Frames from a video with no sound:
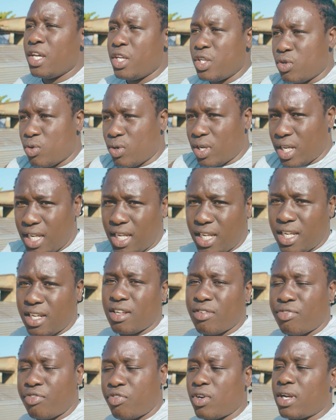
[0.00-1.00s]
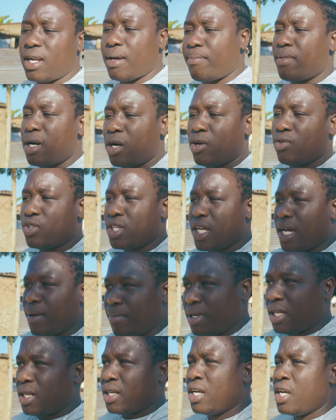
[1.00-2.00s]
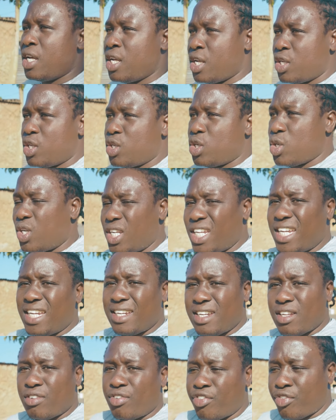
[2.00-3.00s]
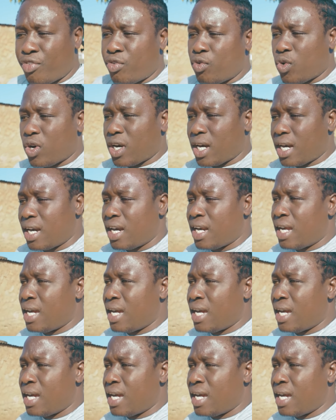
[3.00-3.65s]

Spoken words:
you need the full amount. I mean, you need the full.